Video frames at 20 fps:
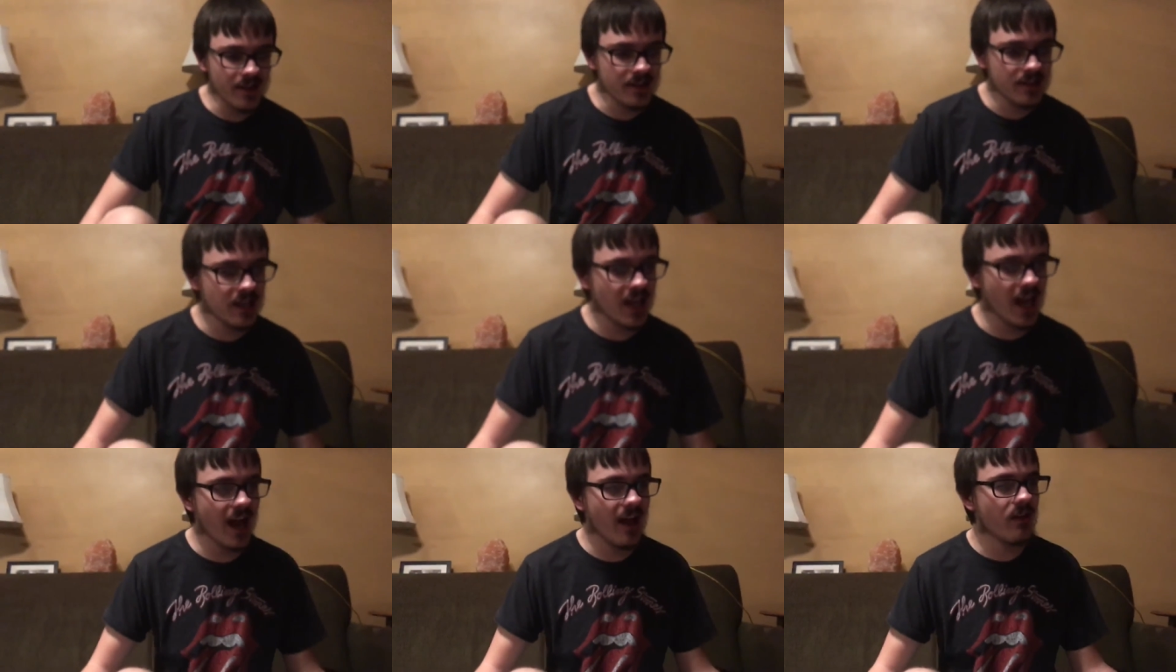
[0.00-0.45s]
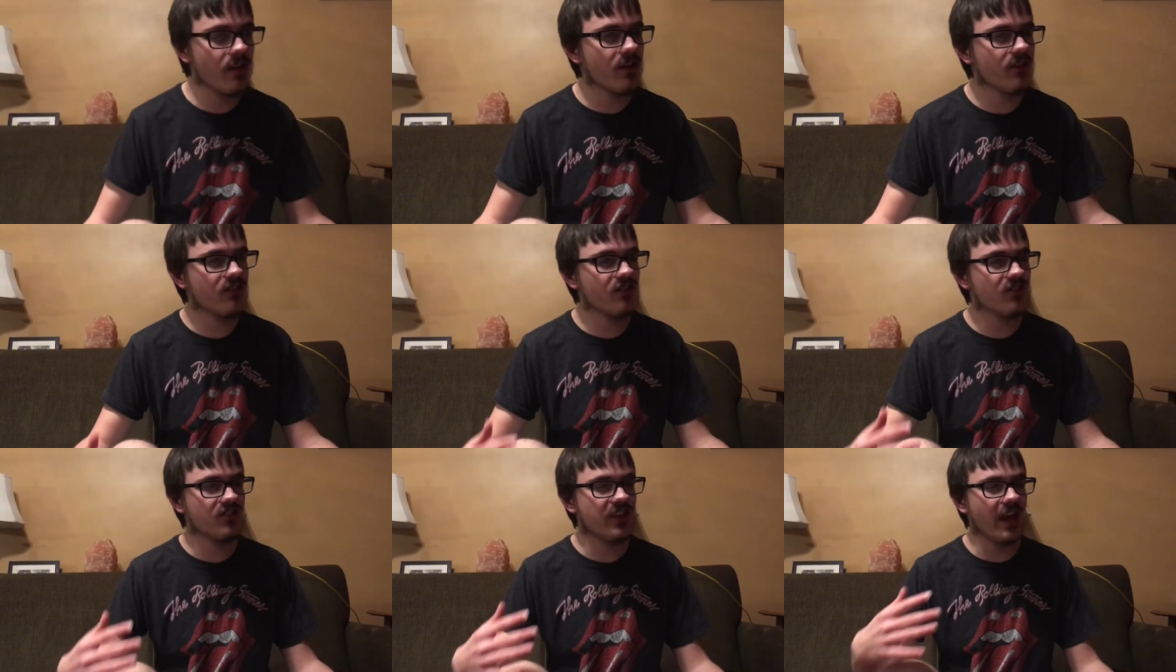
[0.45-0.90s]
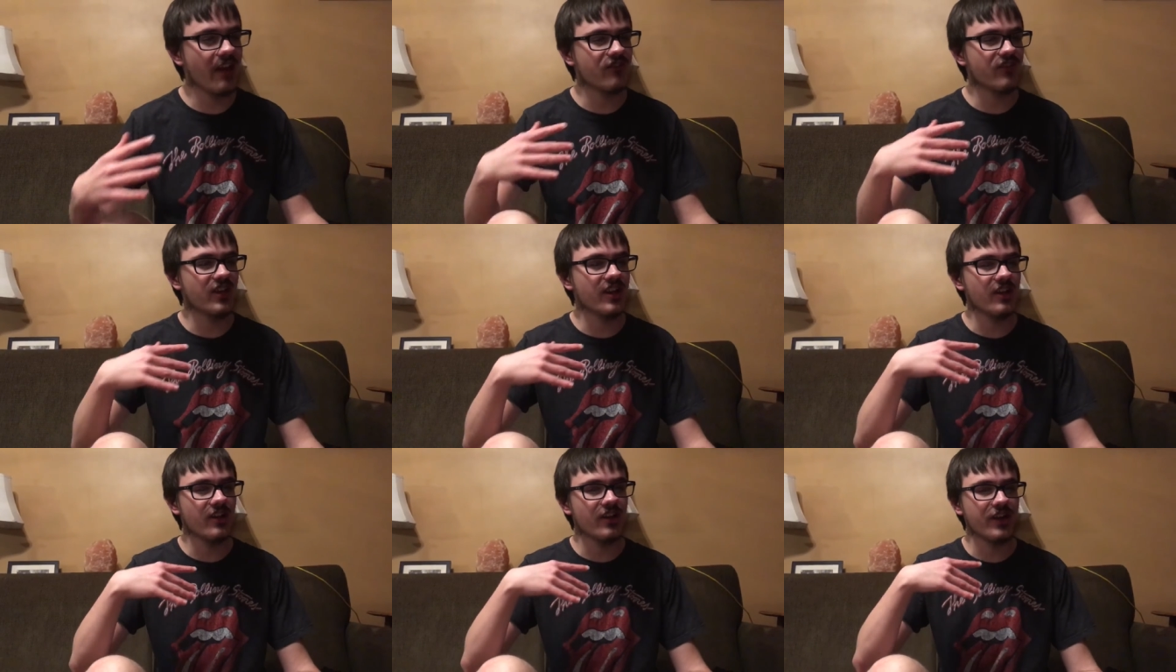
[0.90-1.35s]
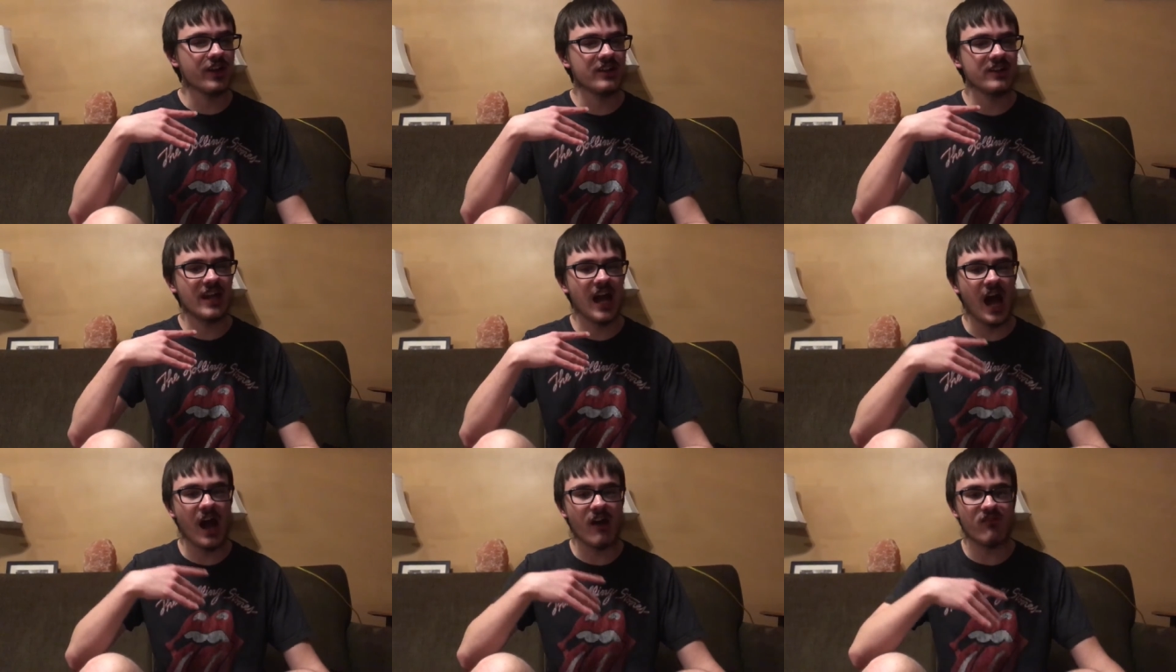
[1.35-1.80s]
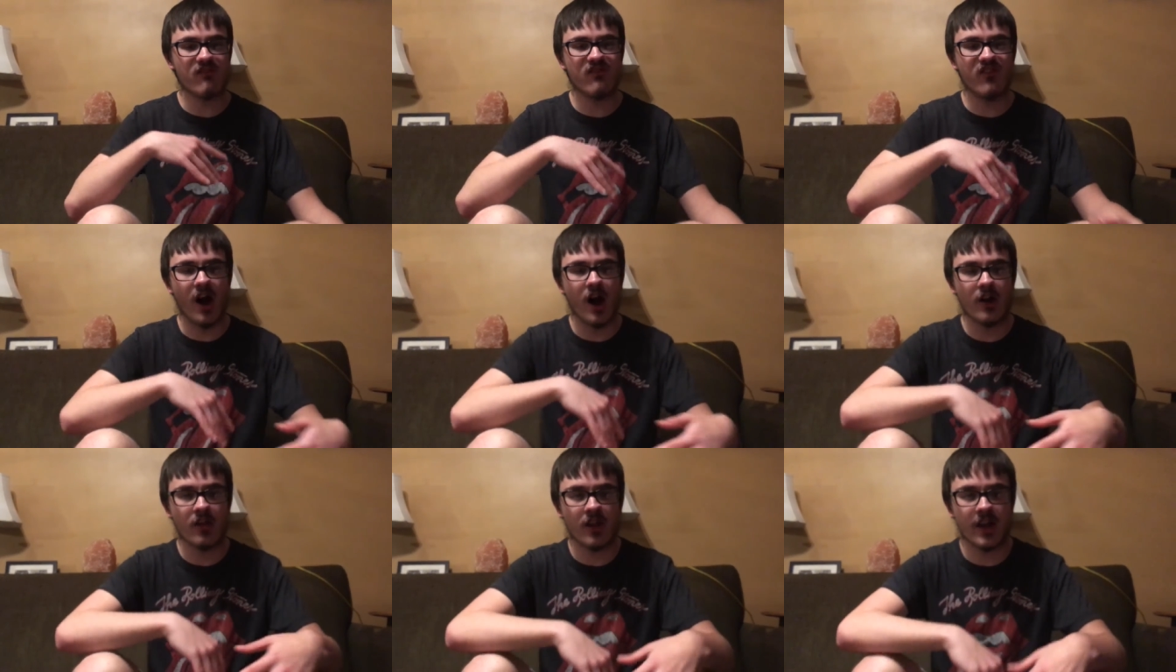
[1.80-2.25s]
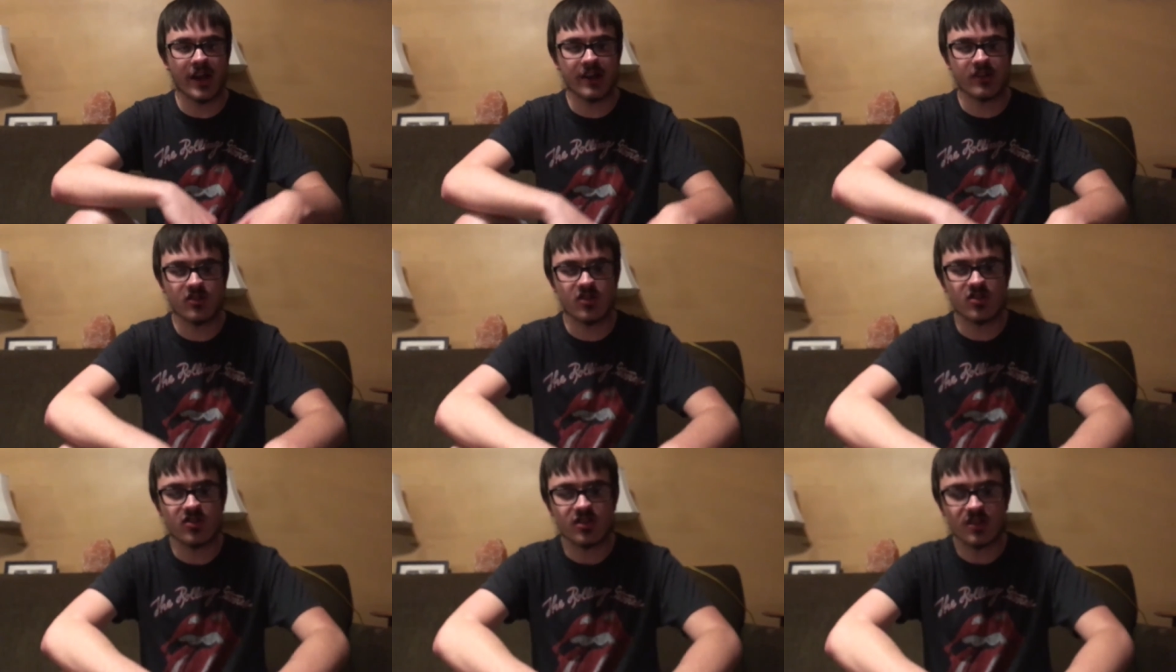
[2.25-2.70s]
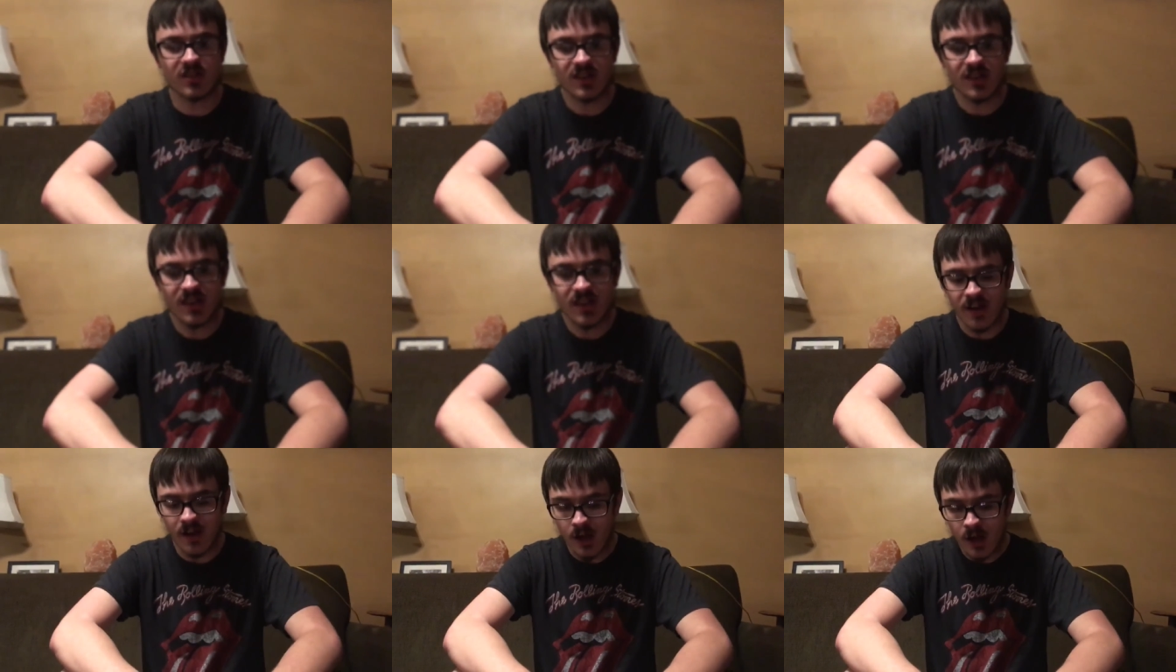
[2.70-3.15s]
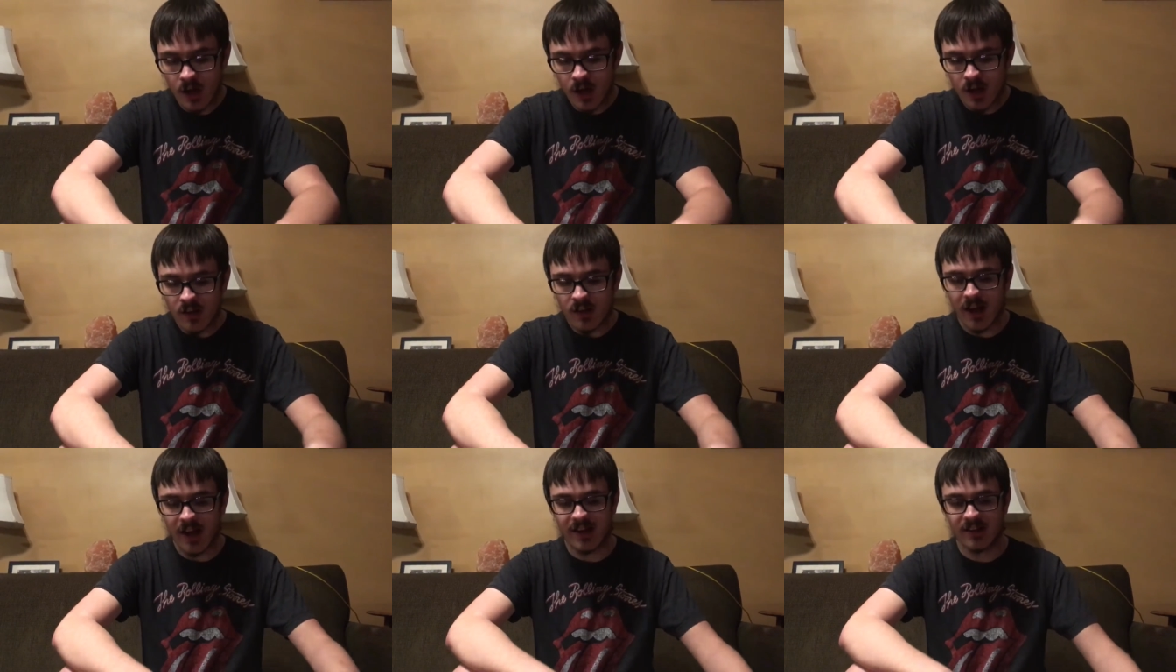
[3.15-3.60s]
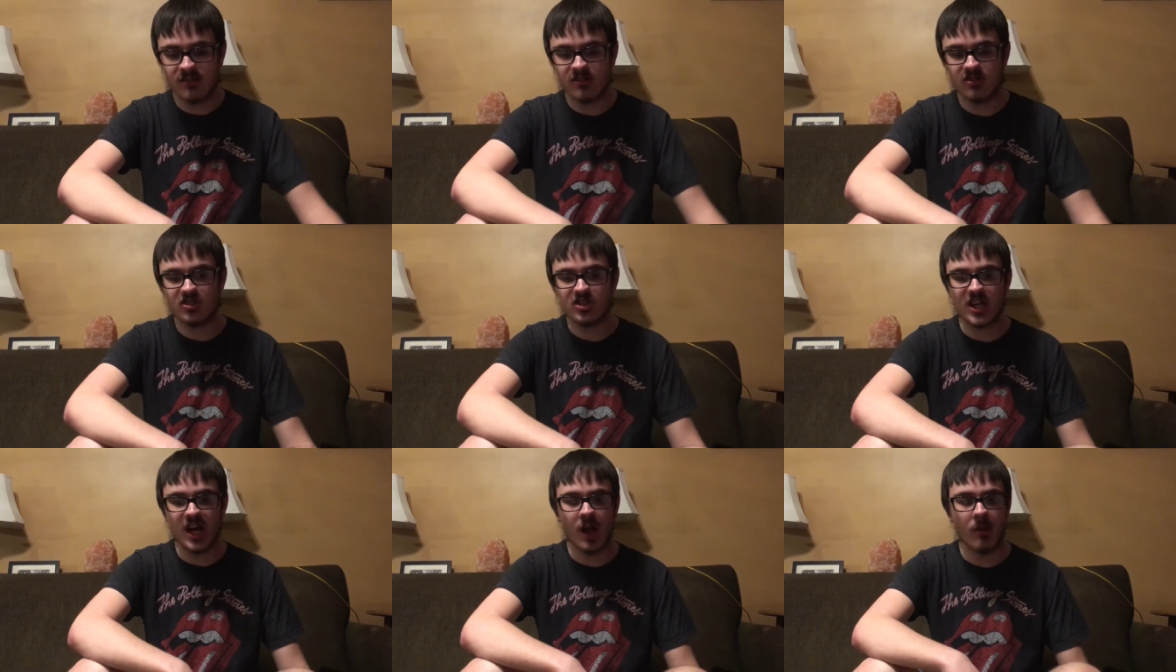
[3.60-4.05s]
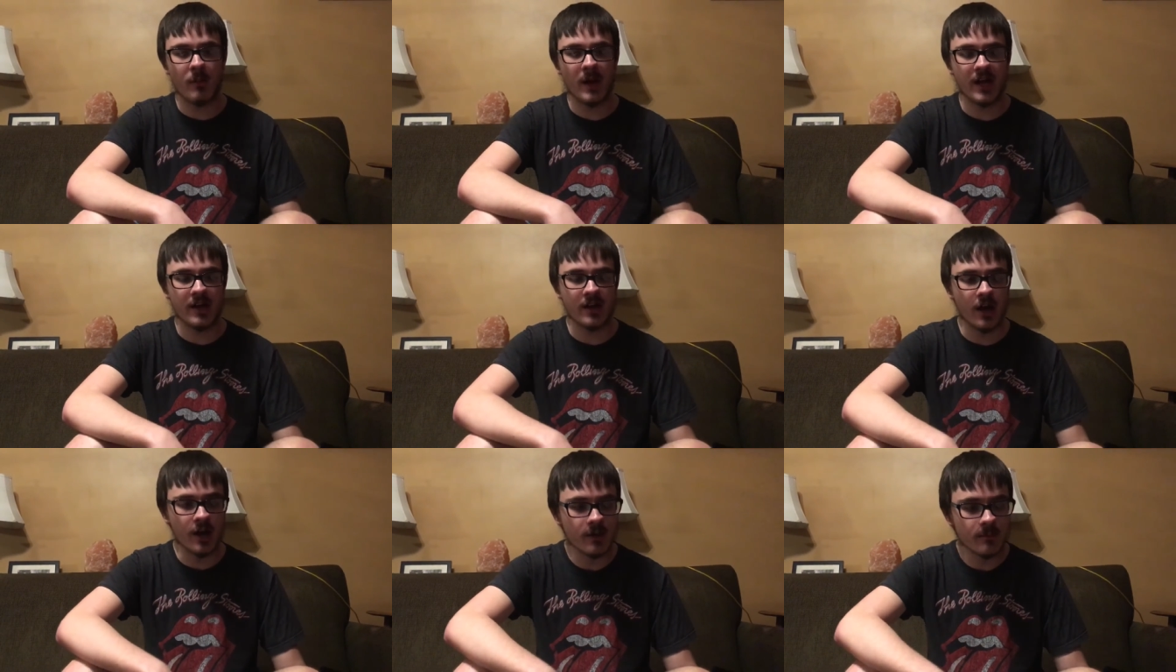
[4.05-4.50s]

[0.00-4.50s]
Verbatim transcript: Yeah, that's definitely not fun, ladies and, ladies and gentlemen.